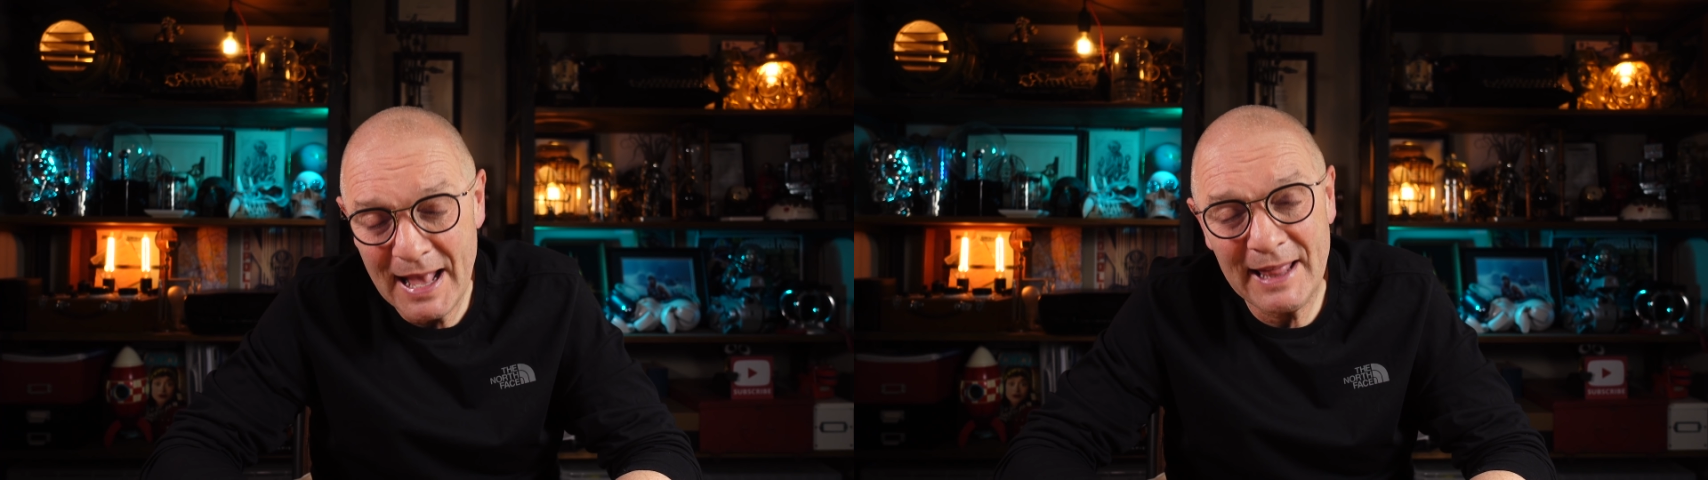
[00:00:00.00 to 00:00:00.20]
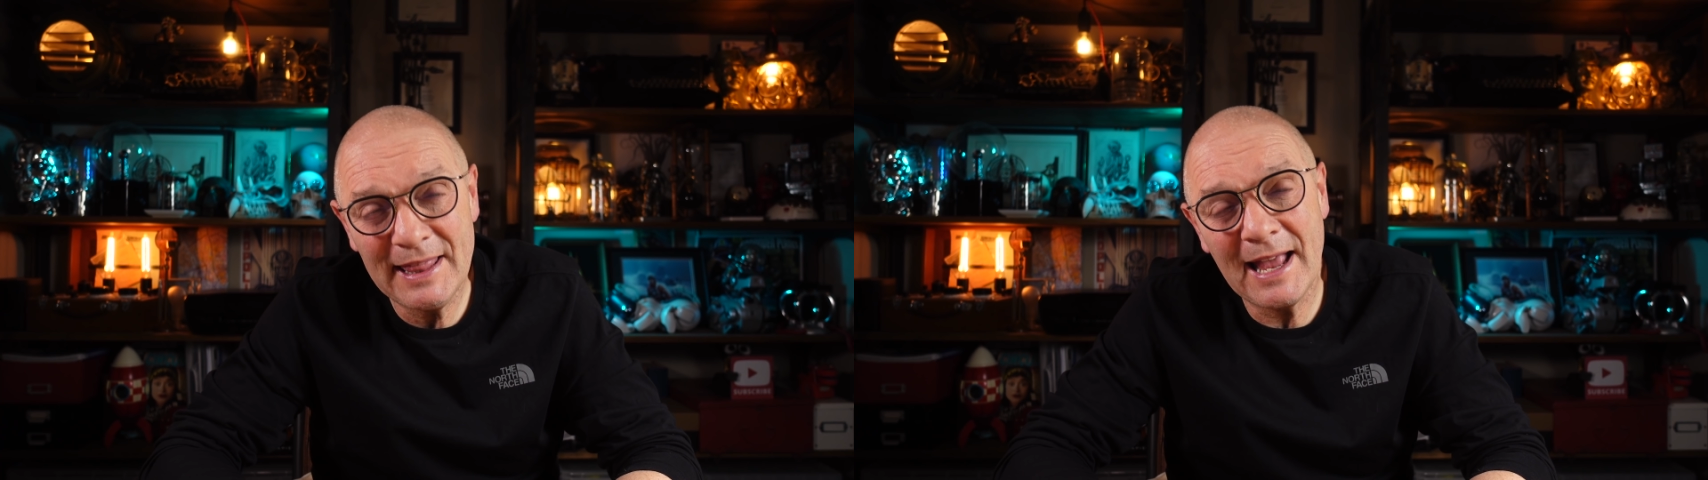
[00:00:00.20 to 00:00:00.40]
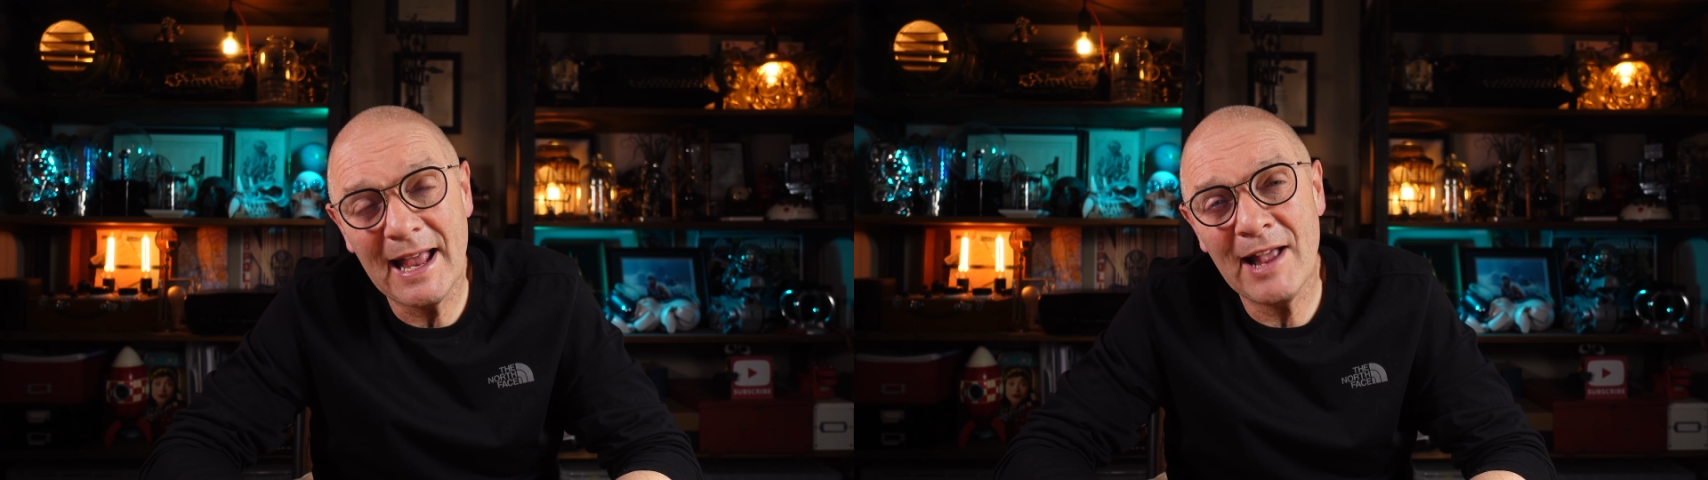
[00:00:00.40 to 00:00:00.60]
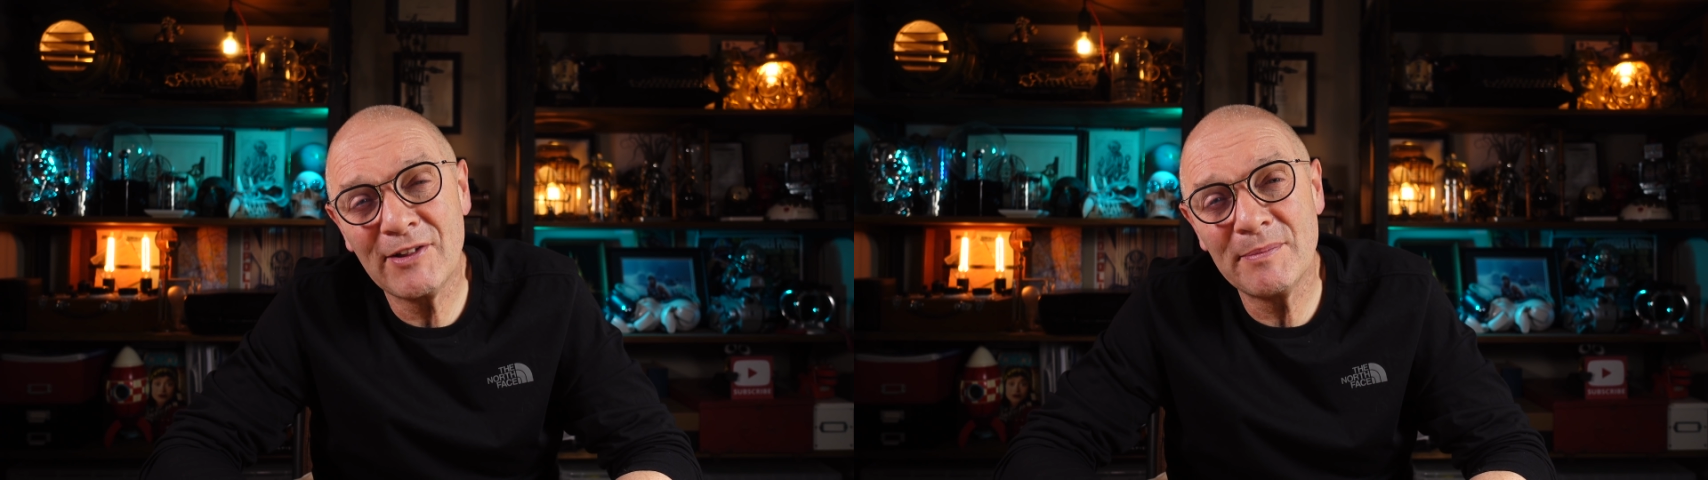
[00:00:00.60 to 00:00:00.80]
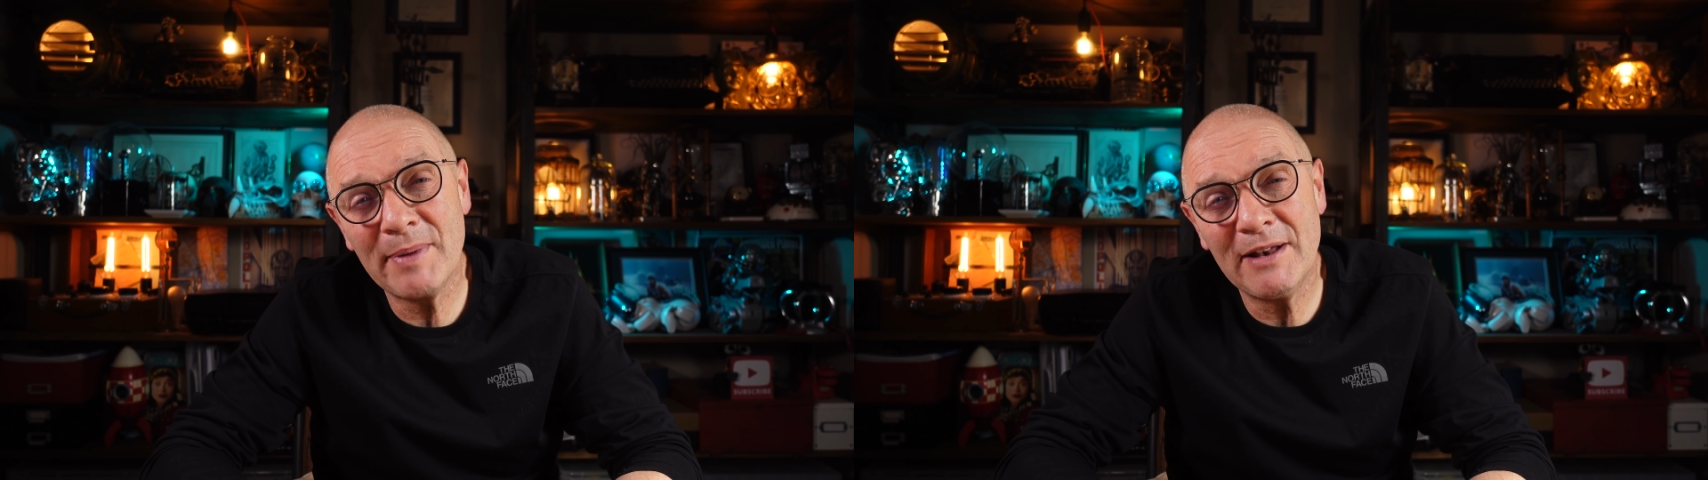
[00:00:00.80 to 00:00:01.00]
and that
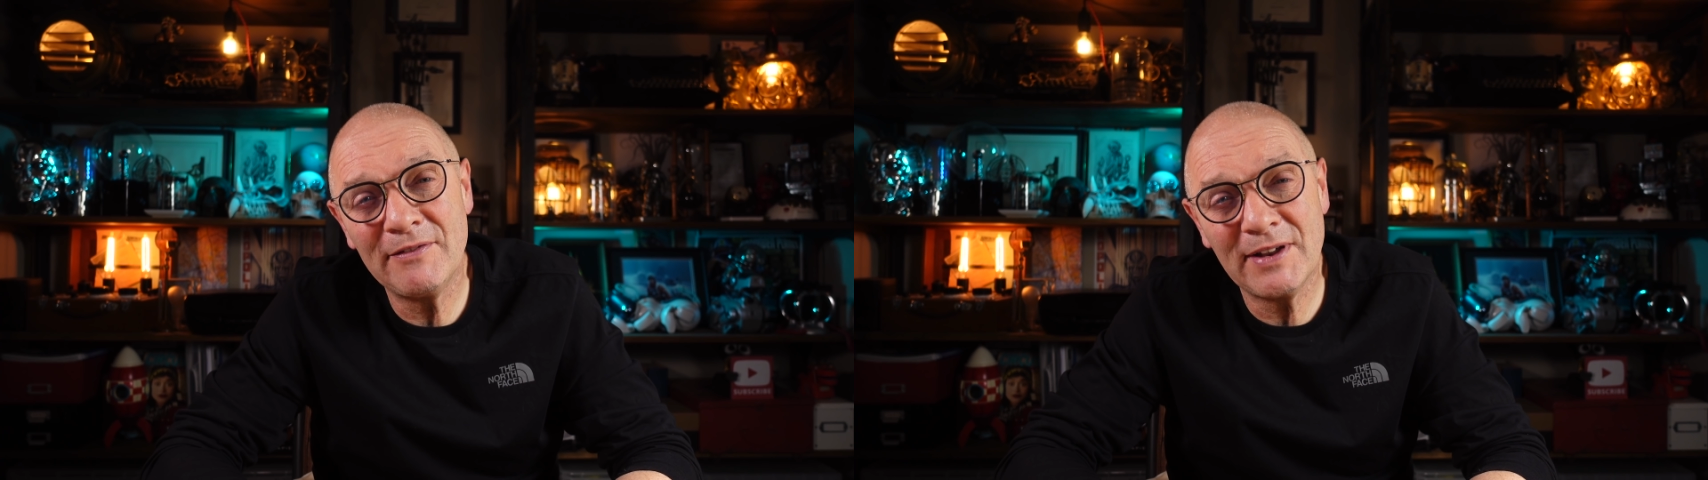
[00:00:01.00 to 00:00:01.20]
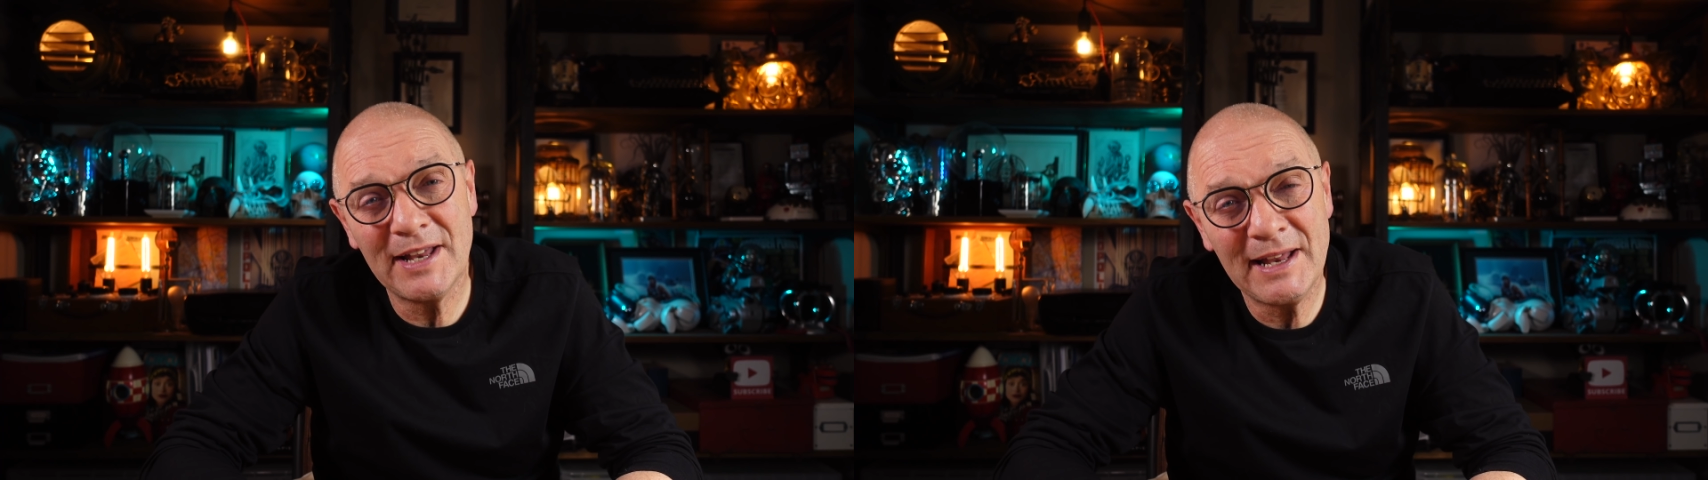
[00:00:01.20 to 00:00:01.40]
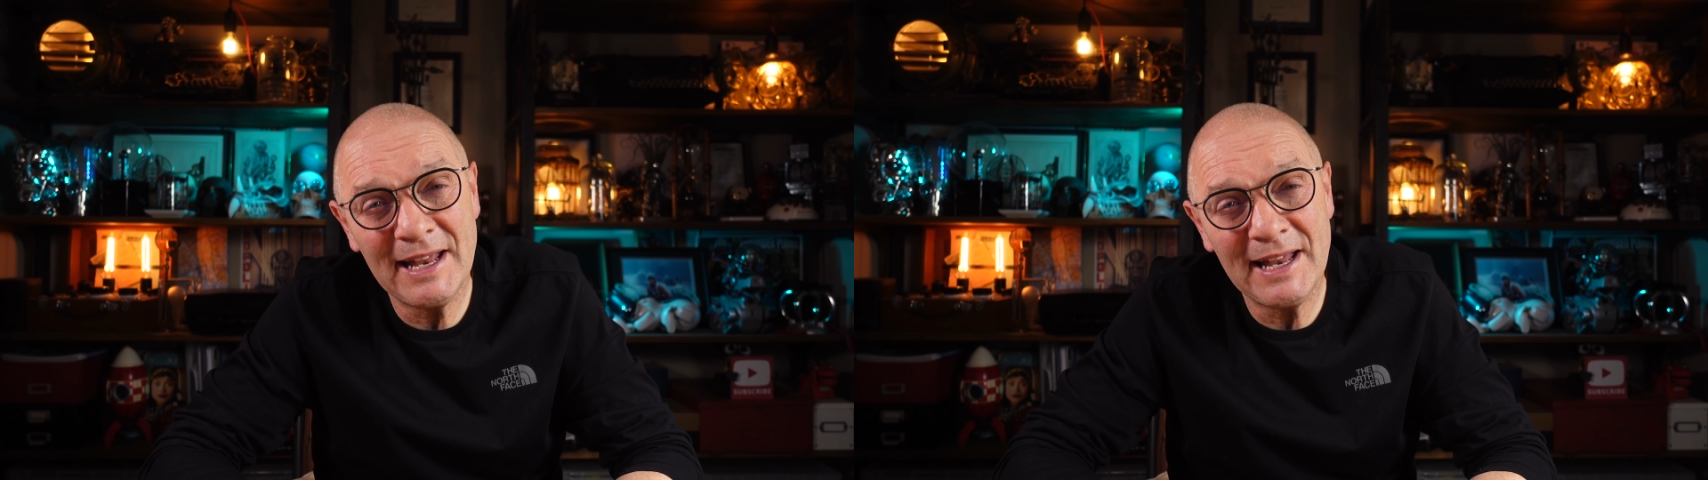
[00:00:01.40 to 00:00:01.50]
has a benefit